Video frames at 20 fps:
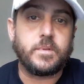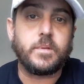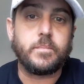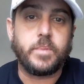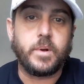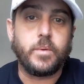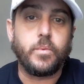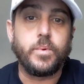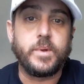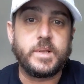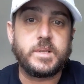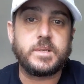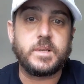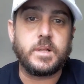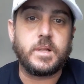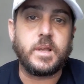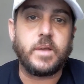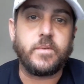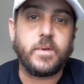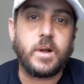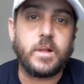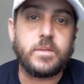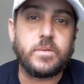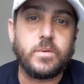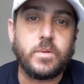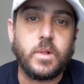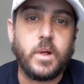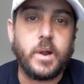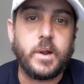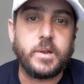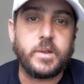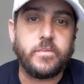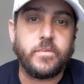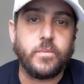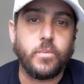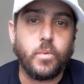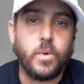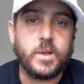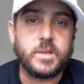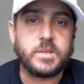but recently I've gone through a lot of
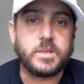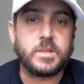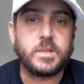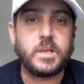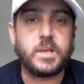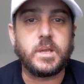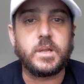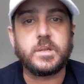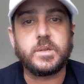different ways of thinking